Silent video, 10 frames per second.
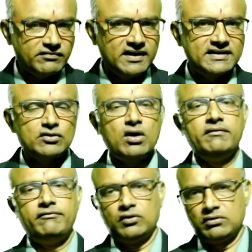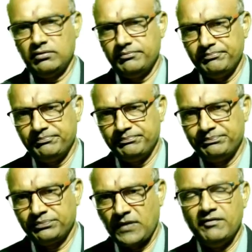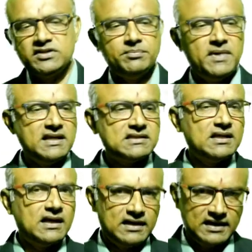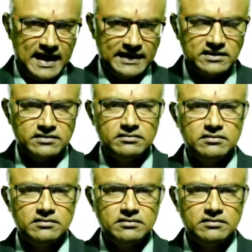One is called photo, which means light,